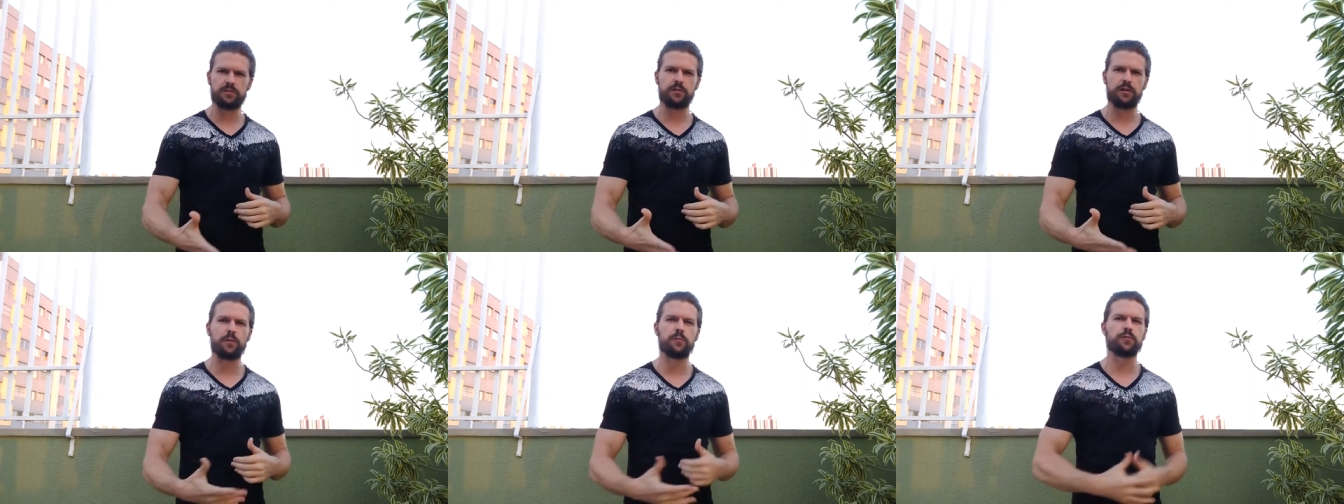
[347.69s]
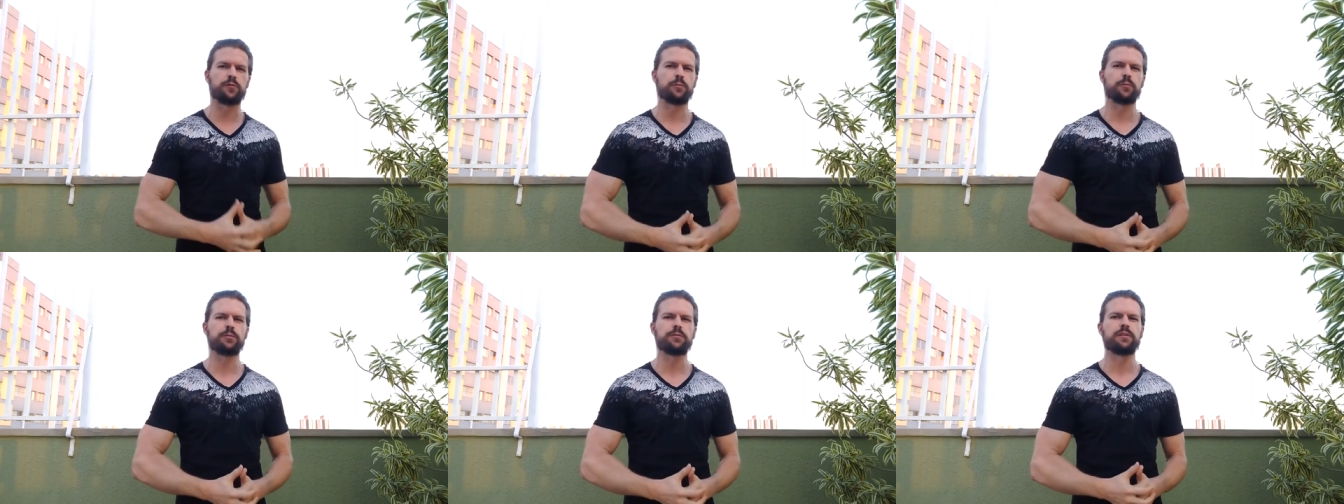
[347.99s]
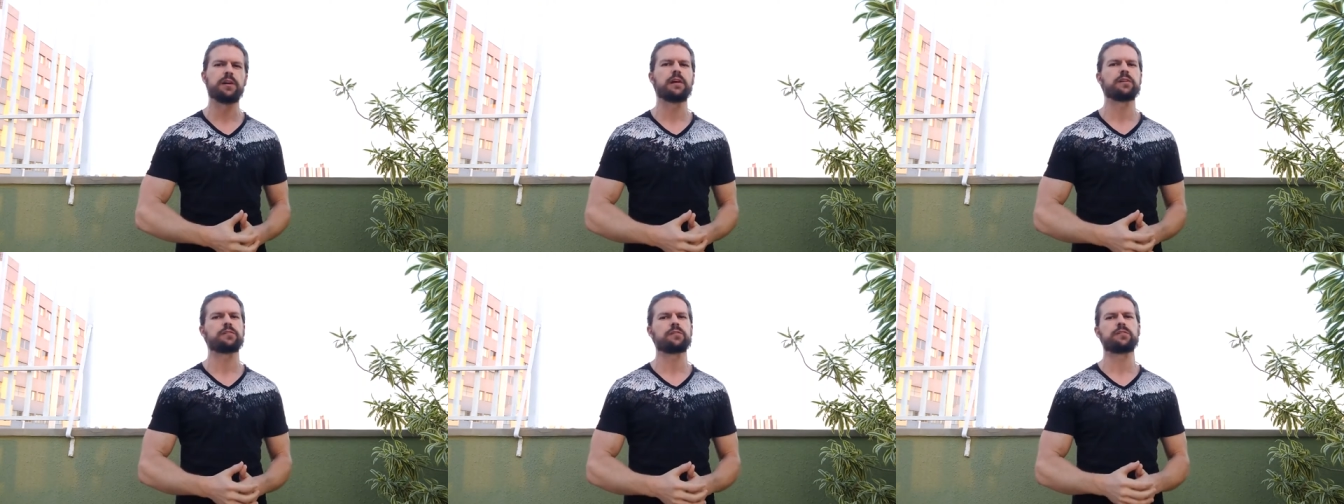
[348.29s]
comfortable
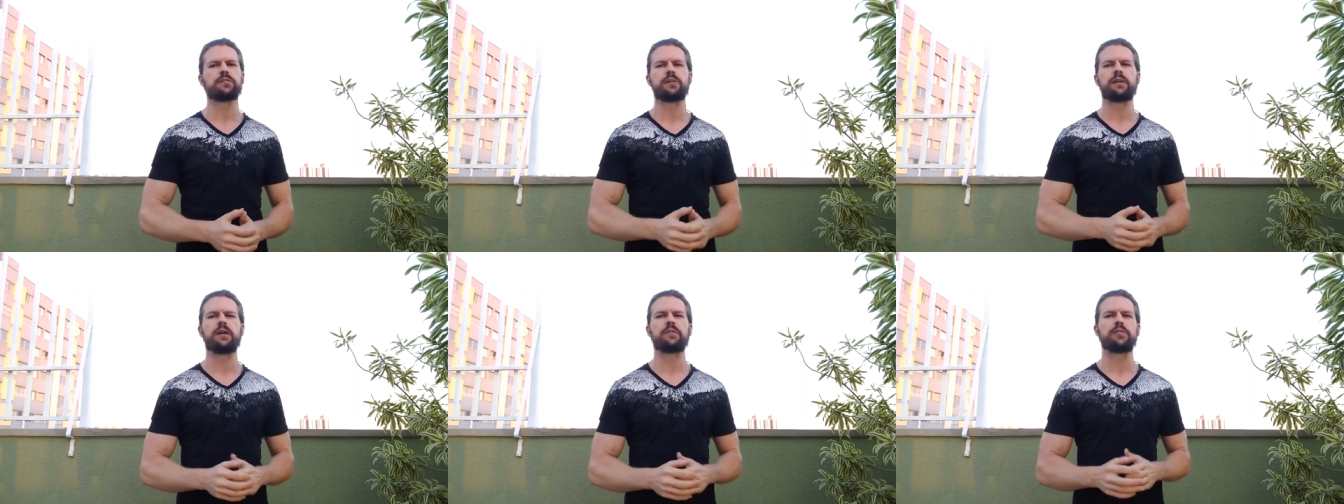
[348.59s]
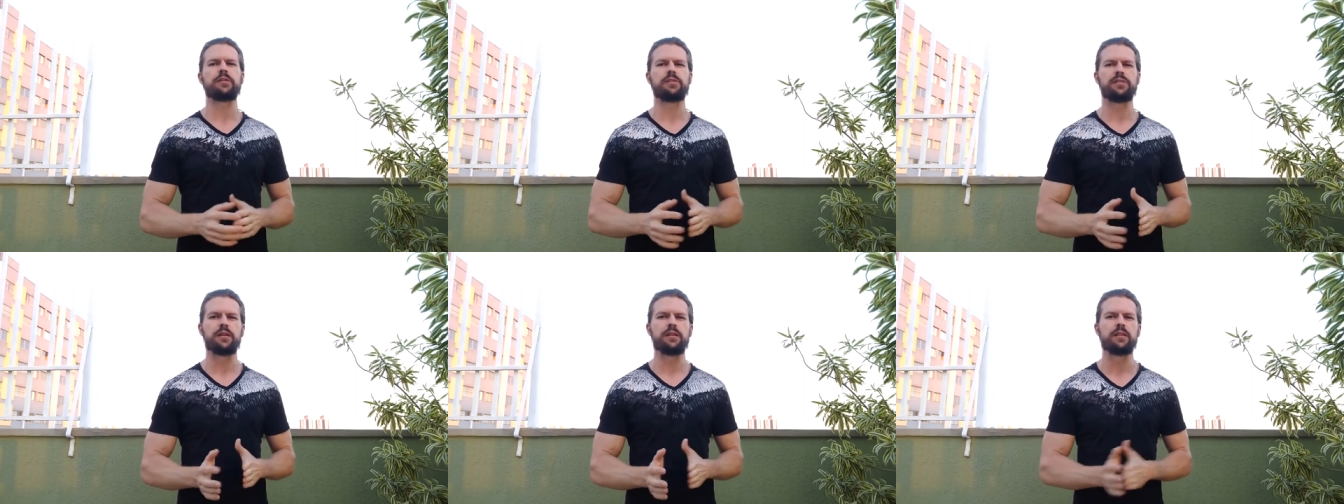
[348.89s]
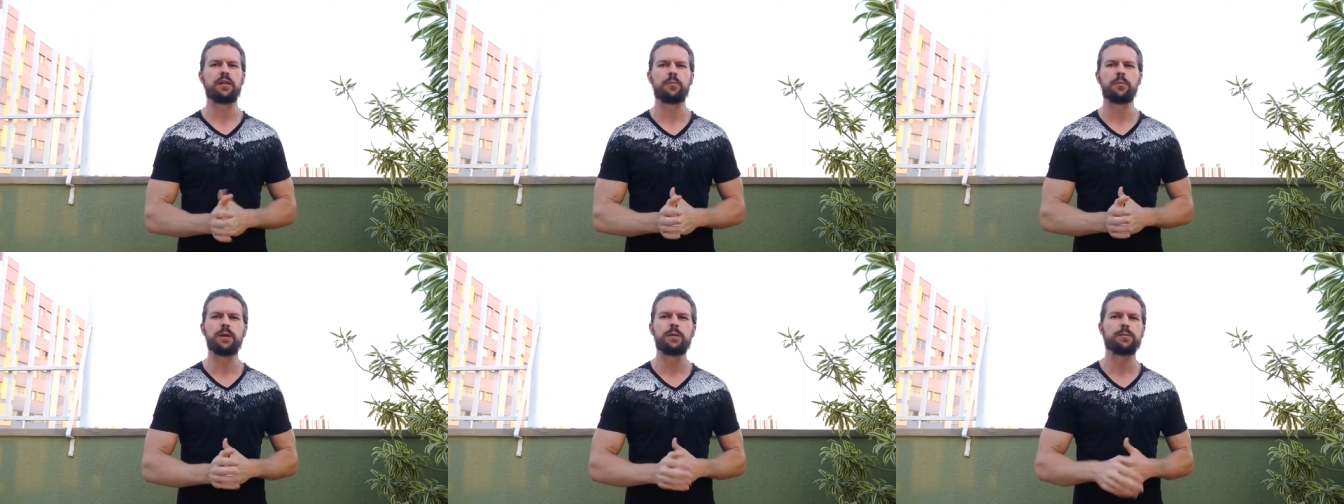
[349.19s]
desks and everything,
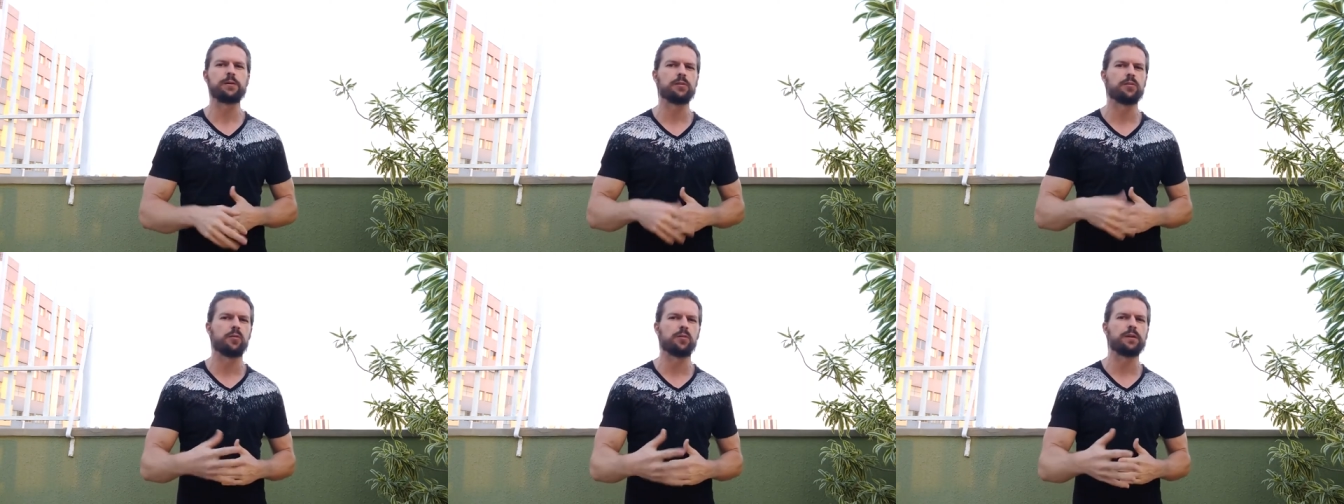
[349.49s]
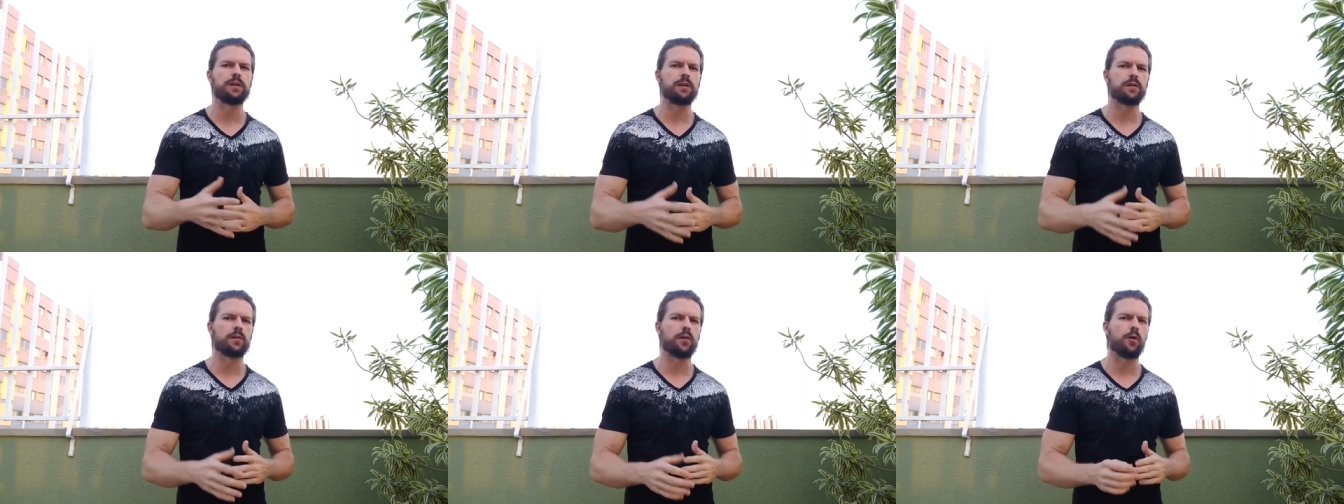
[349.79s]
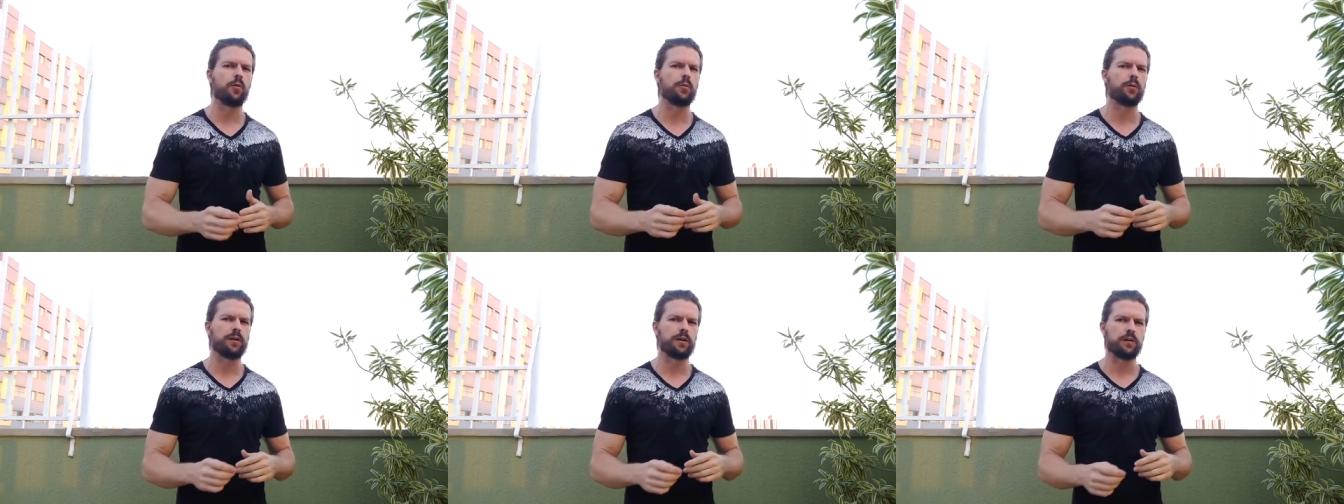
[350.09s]
then maybe you don't need a co
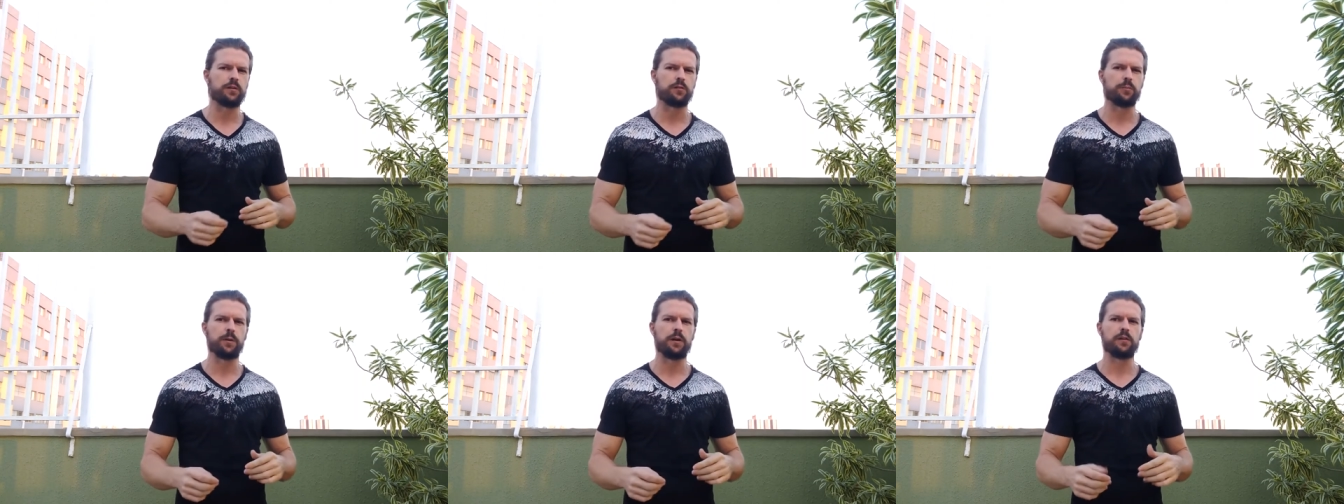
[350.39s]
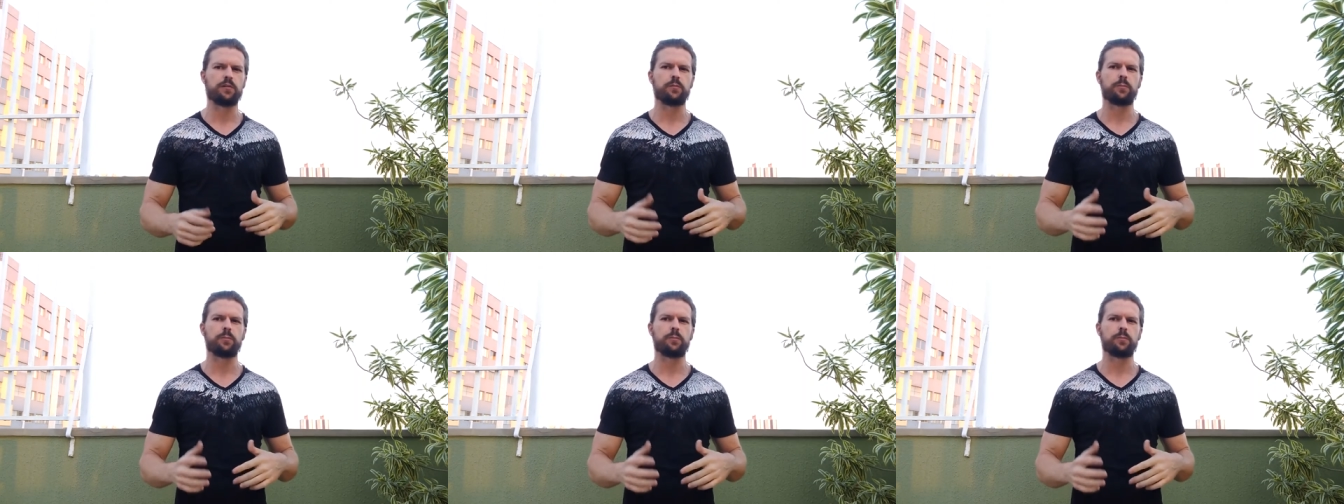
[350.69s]
working space.